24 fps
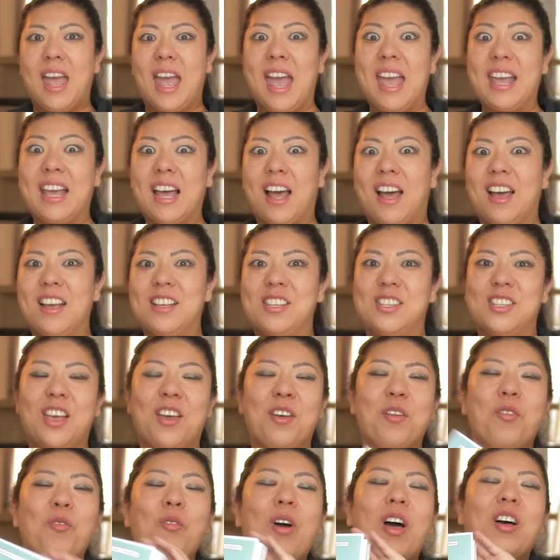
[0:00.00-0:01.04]
Hey guys,
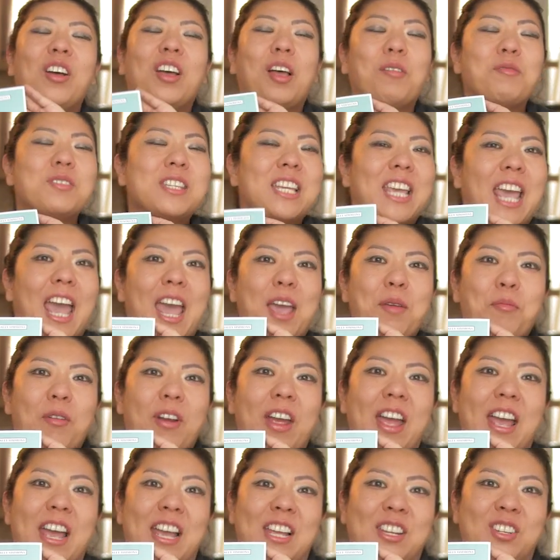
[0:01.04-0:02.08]
so welcome to
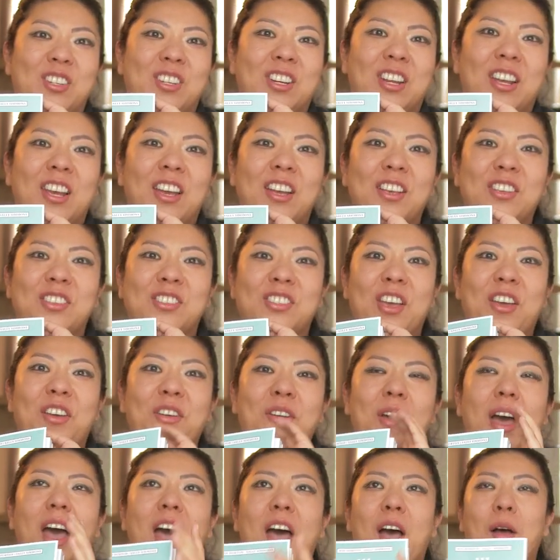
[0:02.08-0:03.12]
Cambridge.
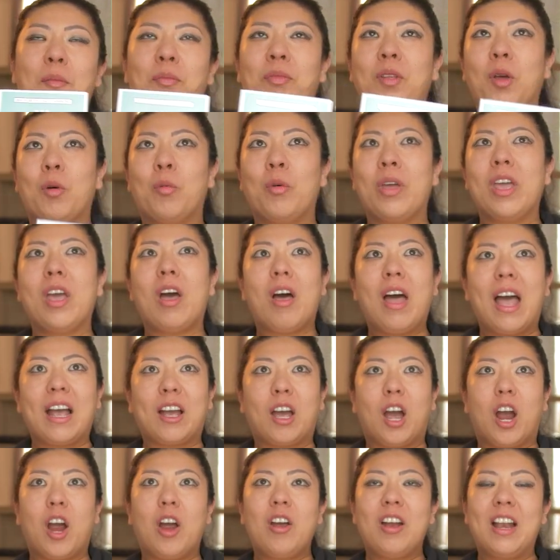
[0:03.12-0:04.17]
We are
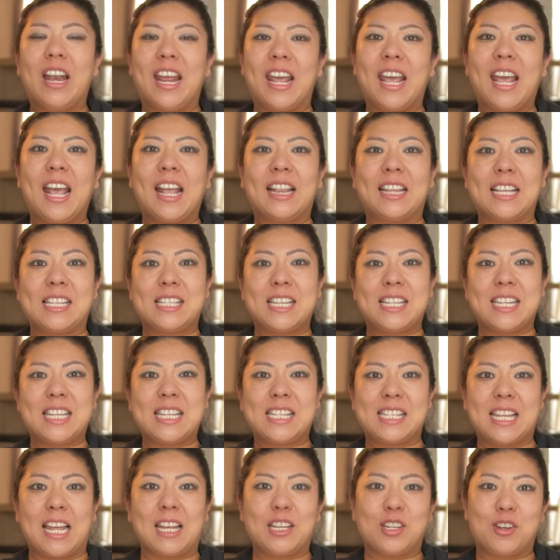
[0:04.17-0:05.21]
currently in the
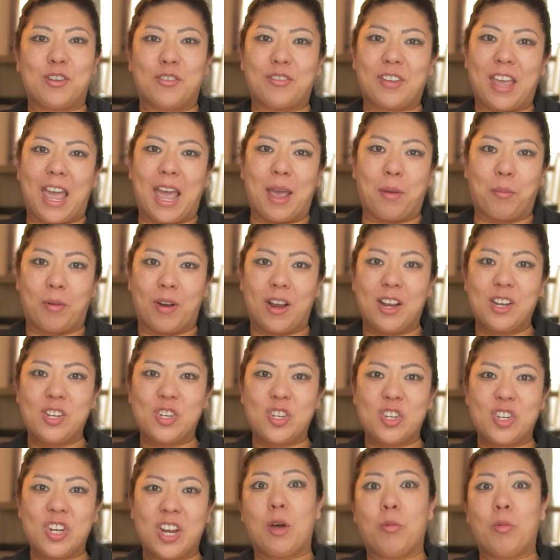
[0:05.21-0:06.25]
city centre of
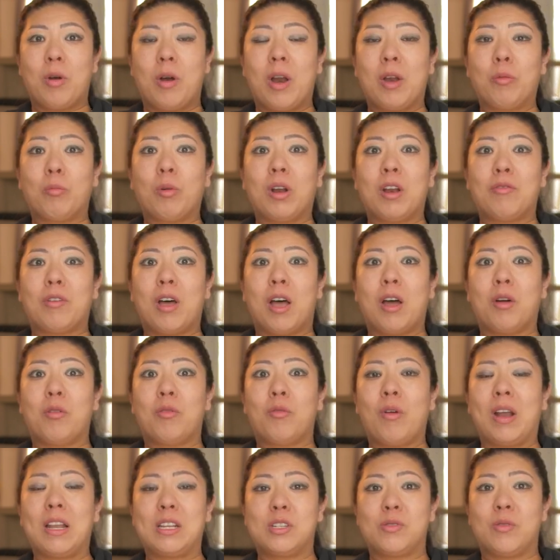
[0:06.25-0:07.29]
Cambridge. We're in one of
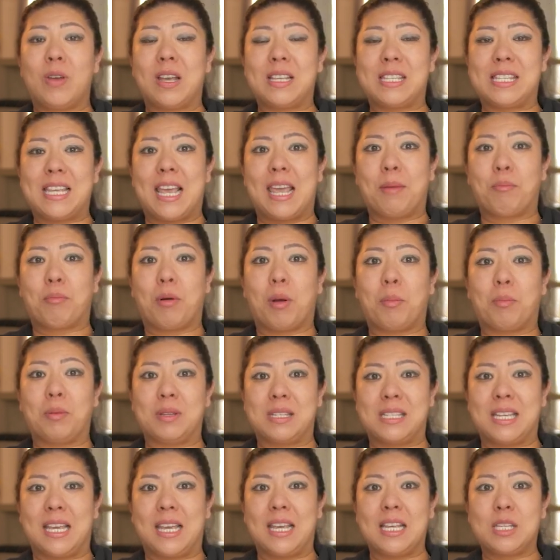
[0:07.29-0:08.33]
our rent to SA
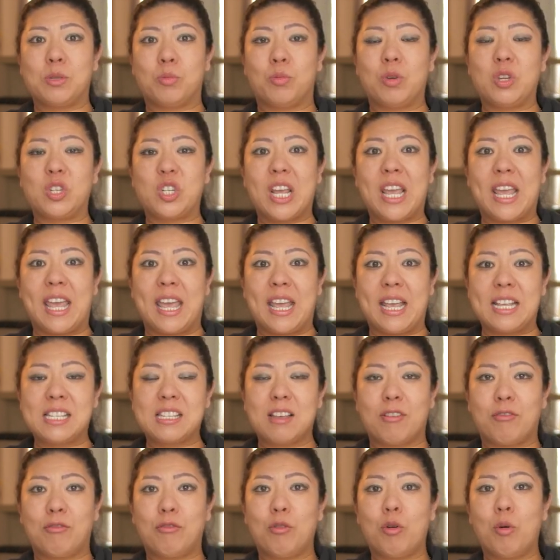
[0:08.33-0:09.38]
properties, which
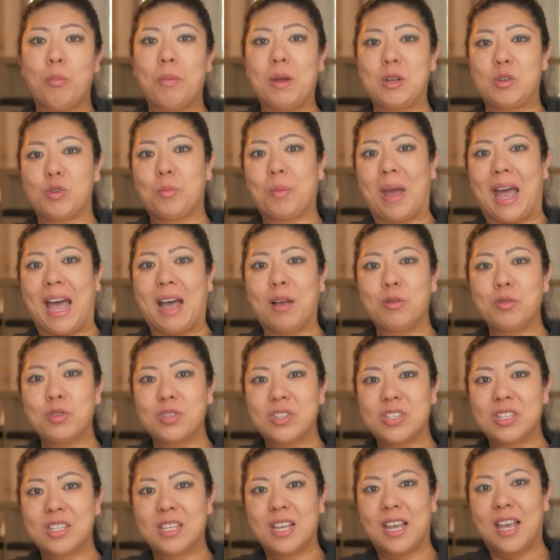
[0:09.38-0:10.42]
is a 4-bedroom
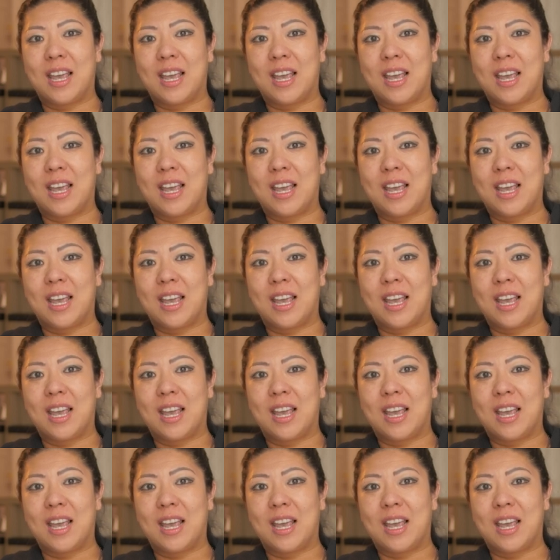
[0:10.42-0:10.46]
house.